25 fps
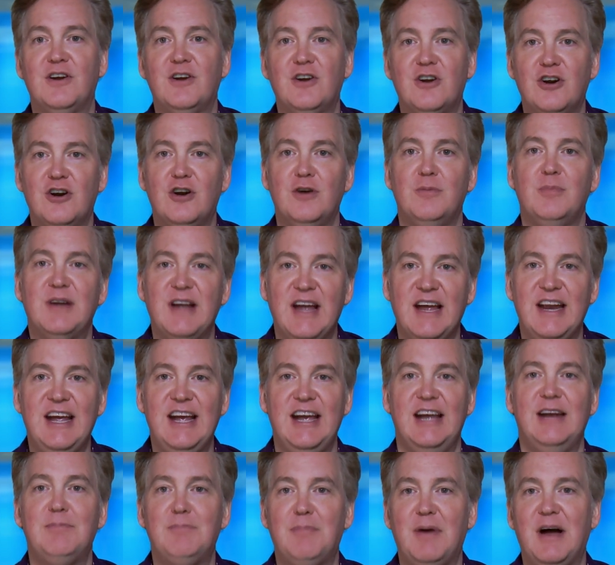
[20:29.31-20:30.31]
curb, and get
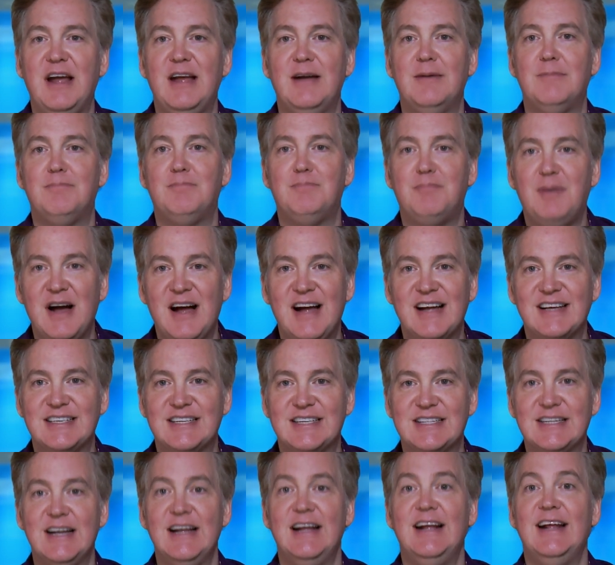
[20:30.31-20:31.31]
hit by a
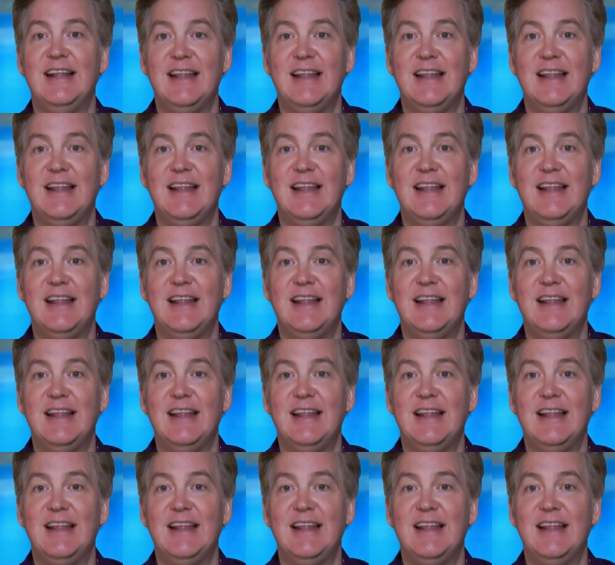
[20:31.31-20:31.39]
bus.